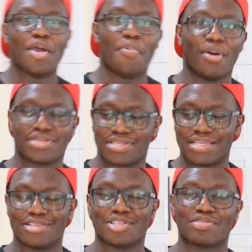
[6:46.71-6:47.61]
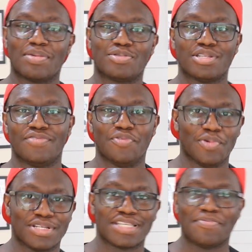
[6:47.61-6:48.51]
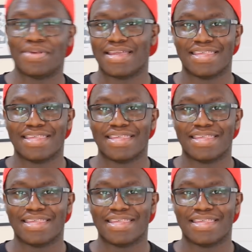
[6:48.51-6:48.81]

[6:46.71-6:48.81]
PO box is in the description if you want to send me